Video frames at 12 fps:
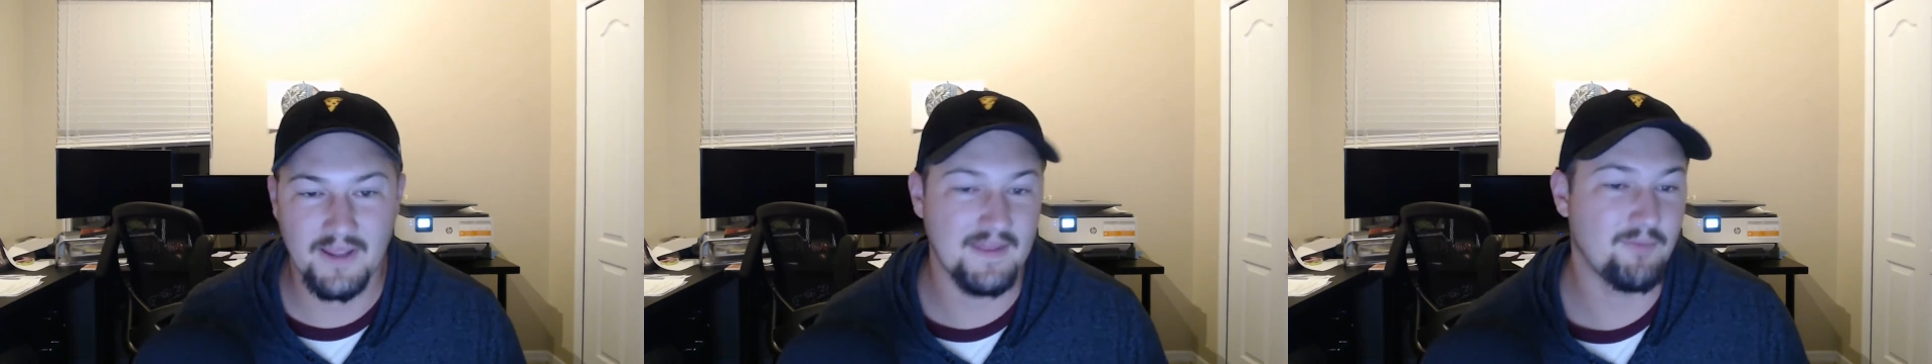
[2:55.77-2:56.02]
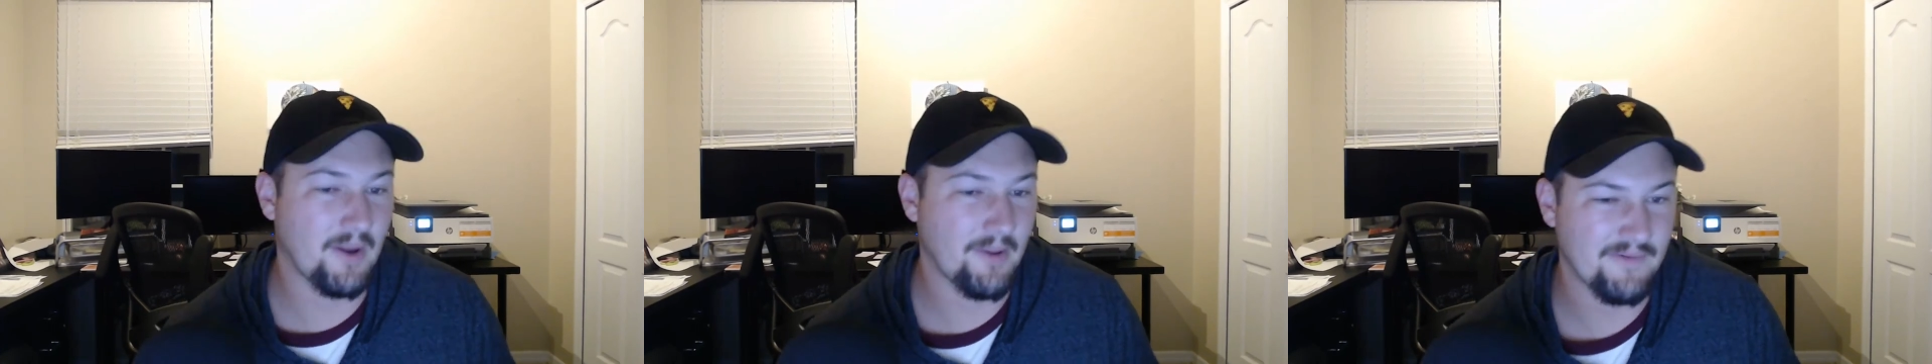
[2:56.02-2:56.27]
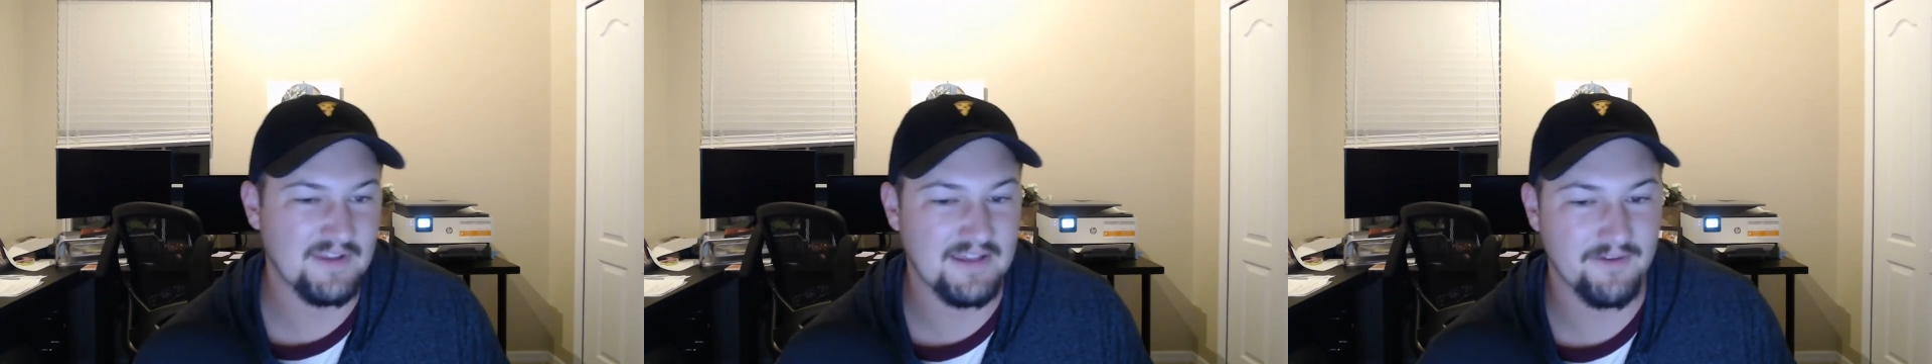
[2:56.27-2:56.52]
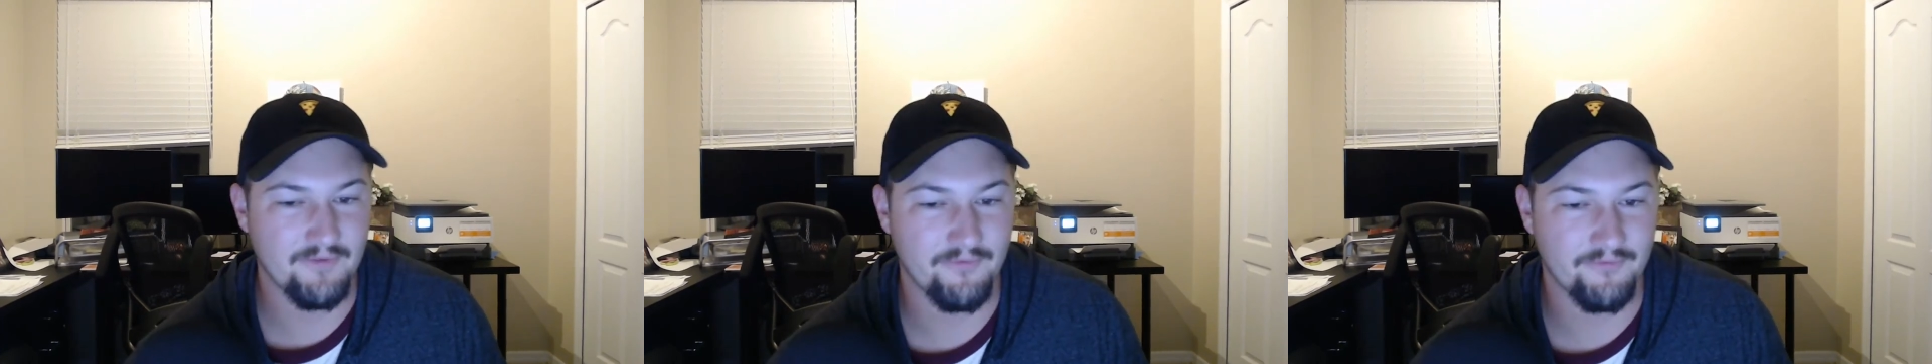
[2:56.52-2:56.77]
they'd probably have to
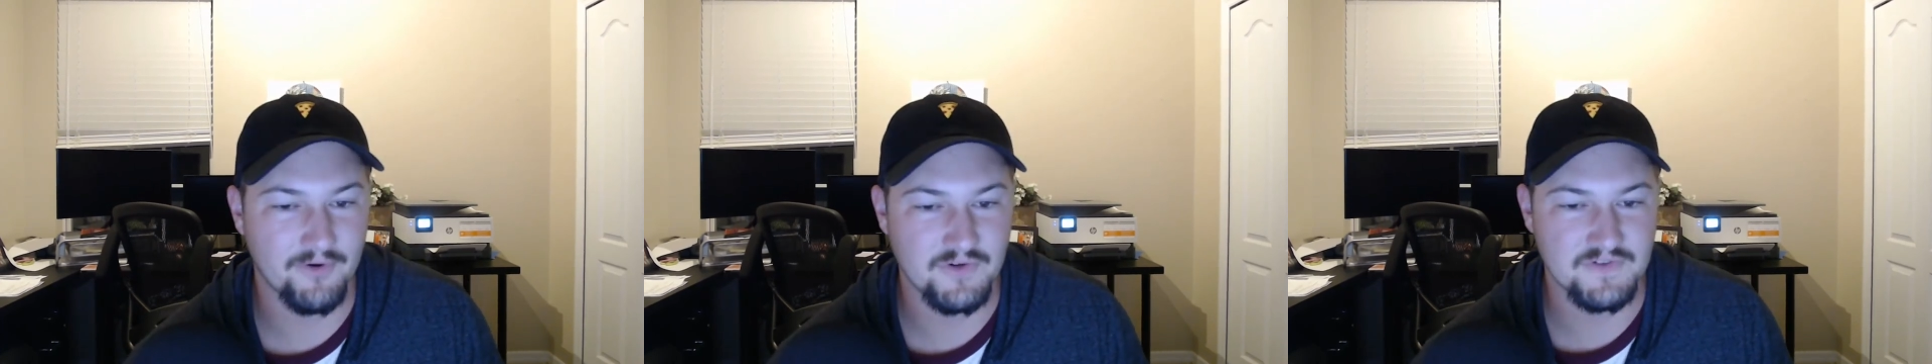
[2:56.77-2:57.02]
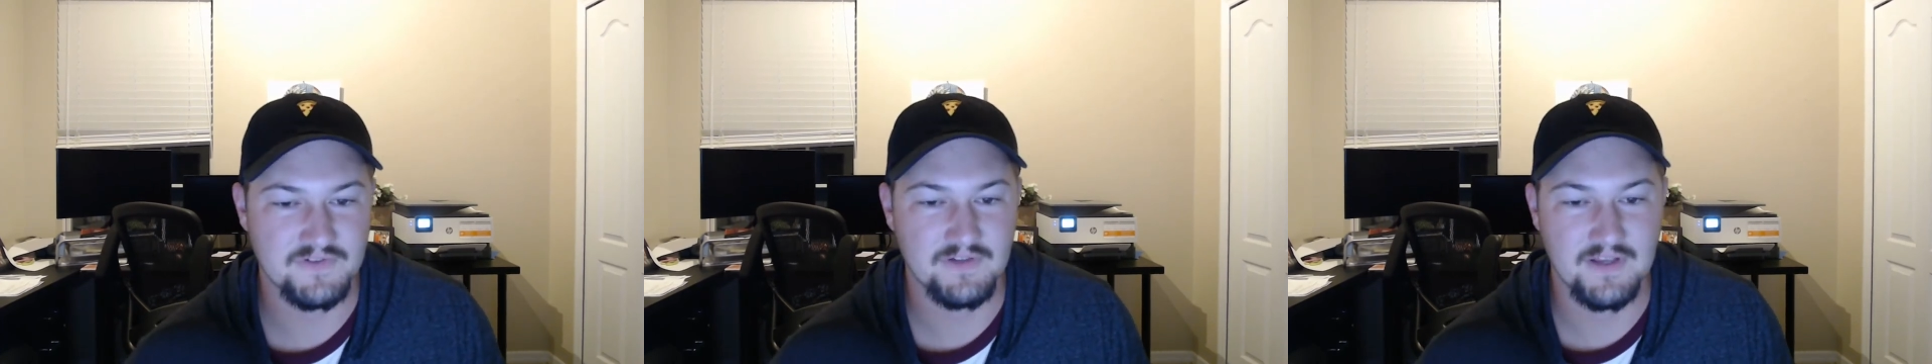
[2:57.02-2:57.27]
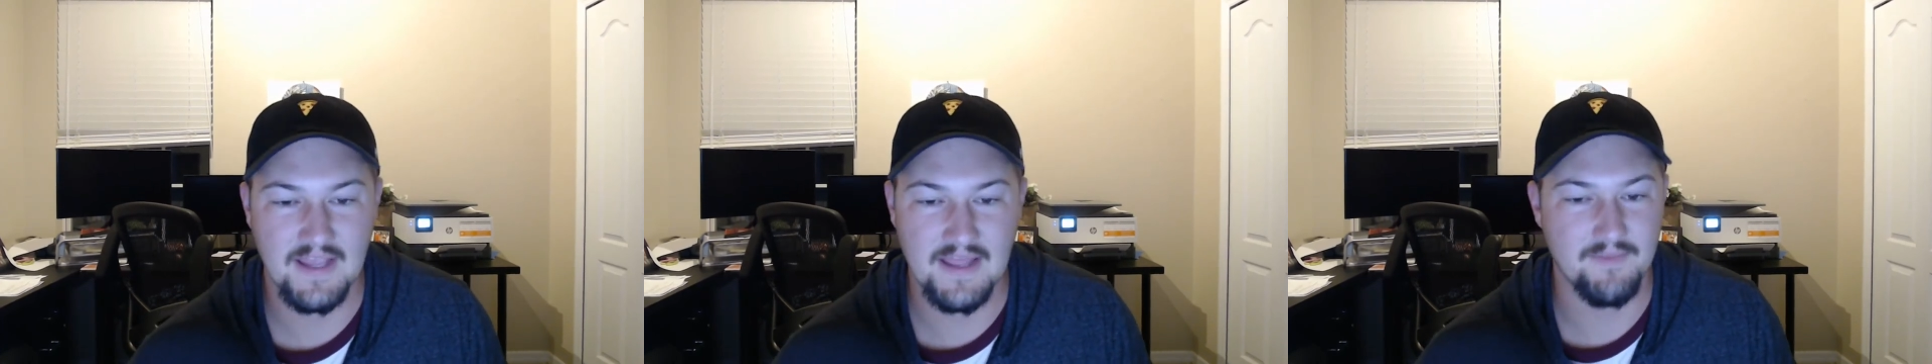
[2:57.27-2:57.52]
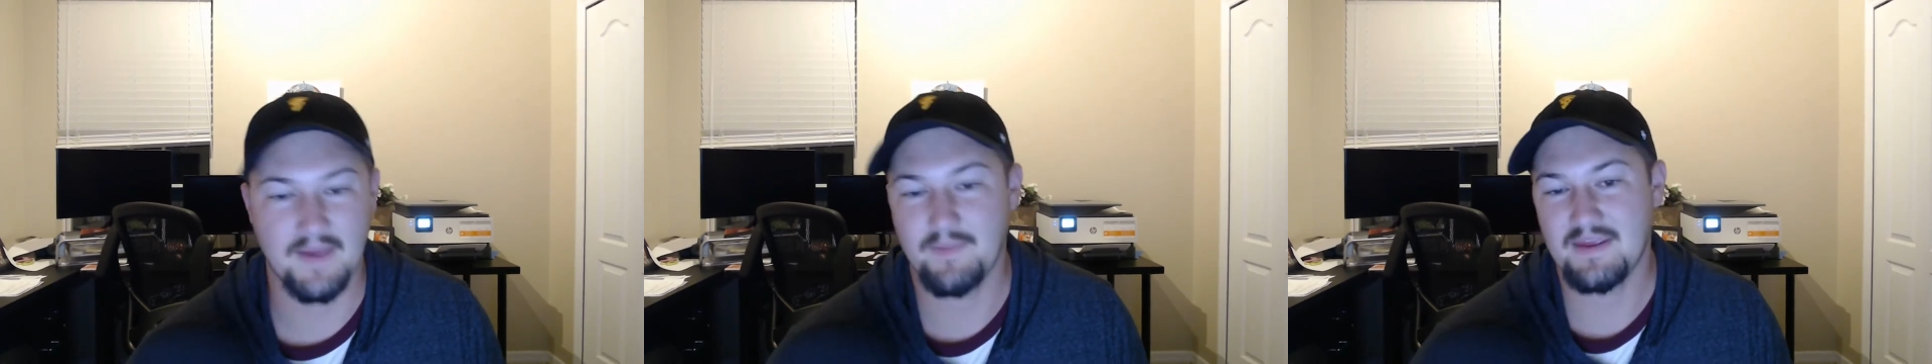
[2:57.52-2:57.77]
give a first
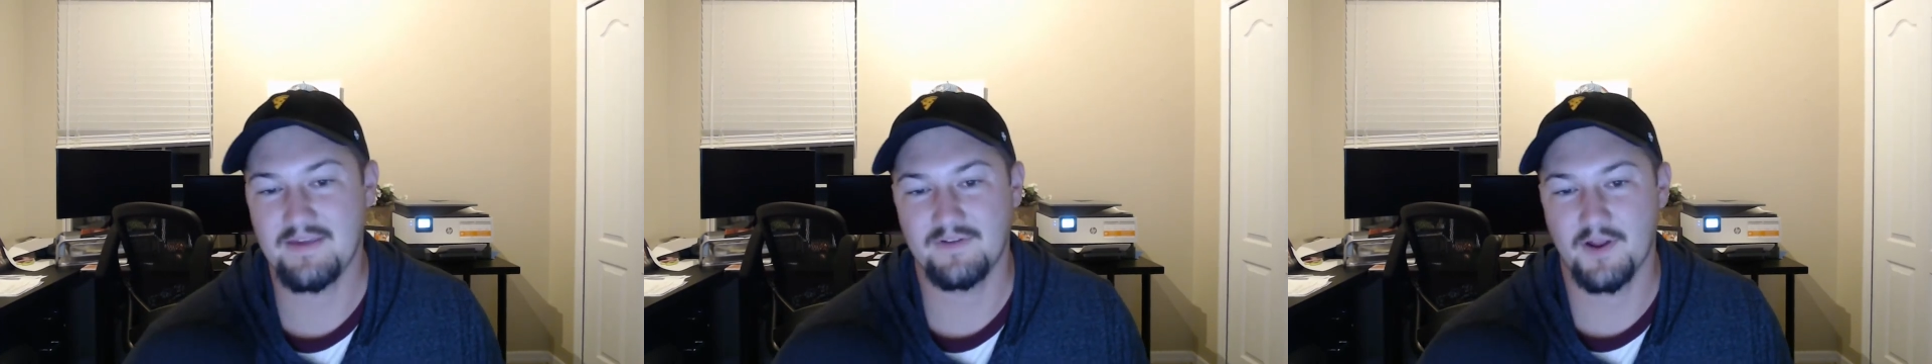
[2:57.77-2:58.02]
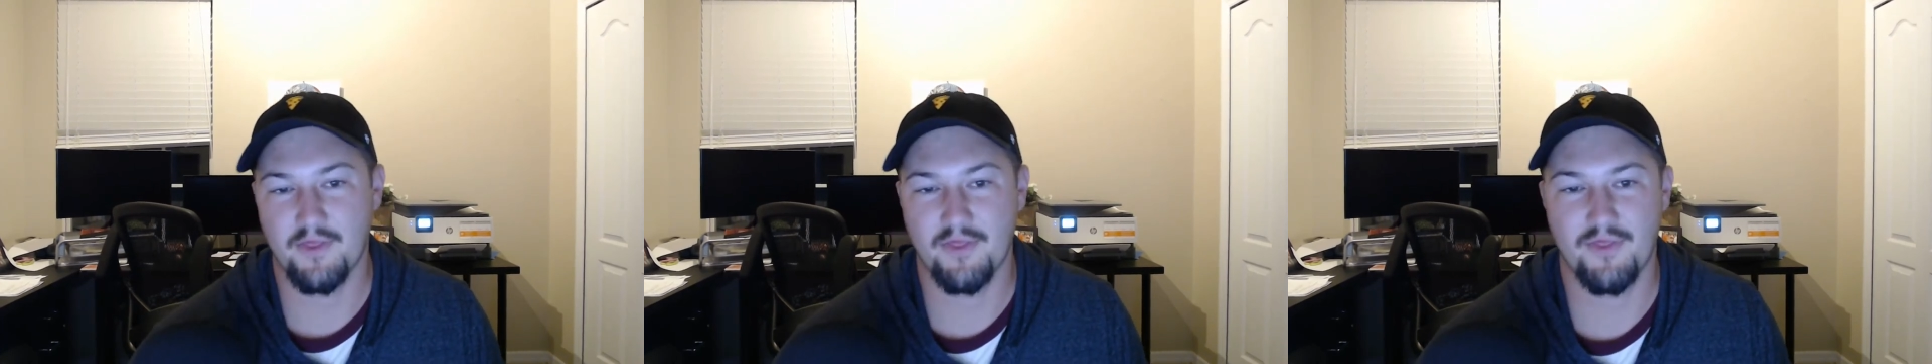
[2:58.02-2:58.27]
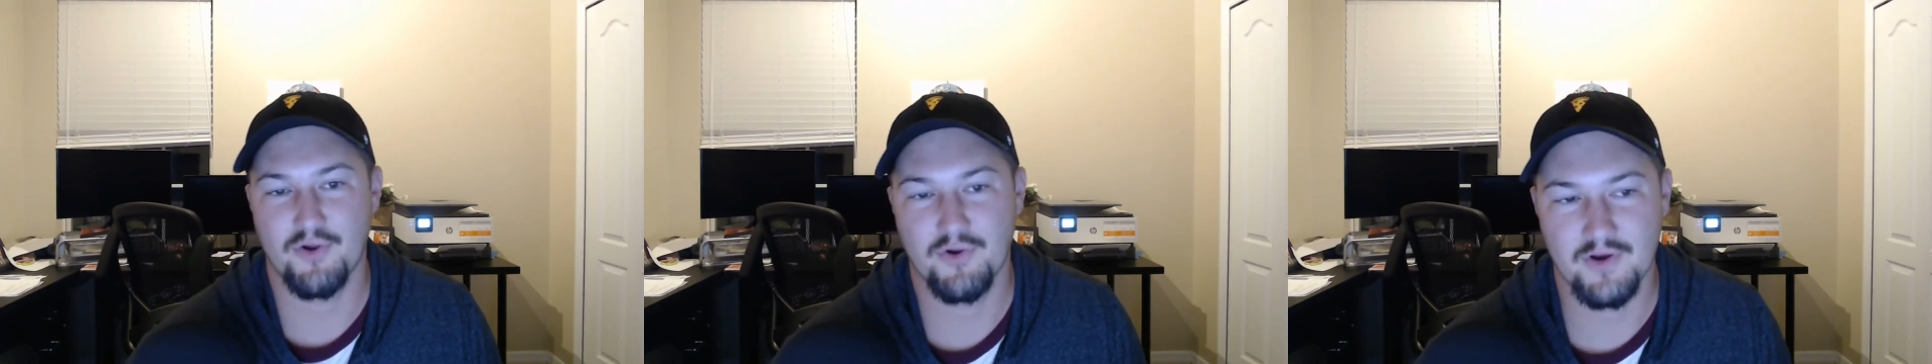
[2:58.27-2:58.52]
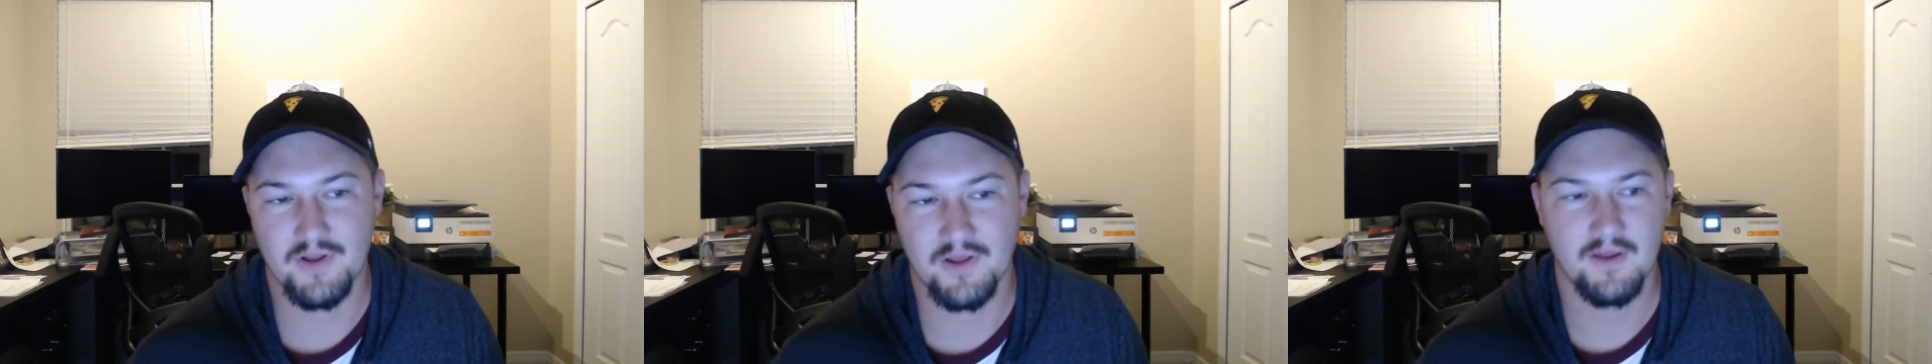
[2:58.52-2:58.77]
and maybe even a
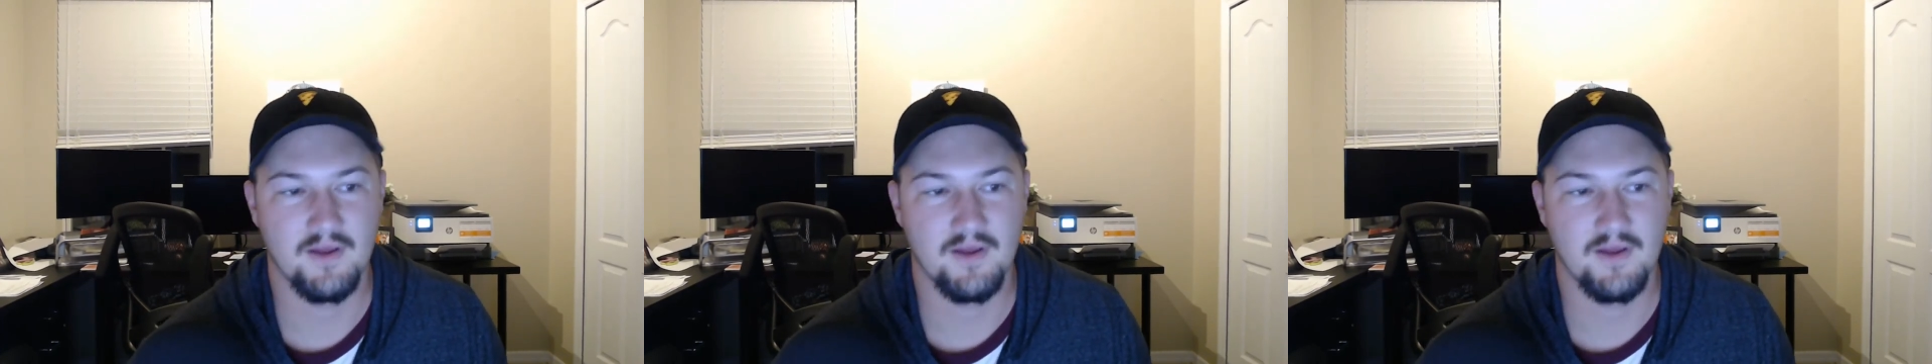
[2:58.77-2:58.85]
third,